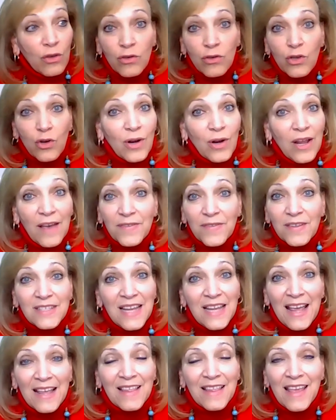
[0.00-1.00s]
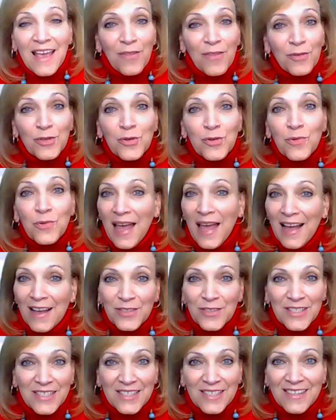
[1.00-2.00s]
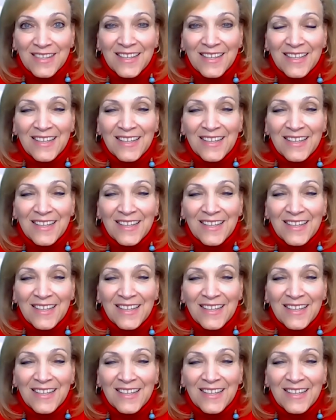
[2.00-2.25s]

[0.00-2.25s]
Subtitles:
You don't have to take the other $2,000.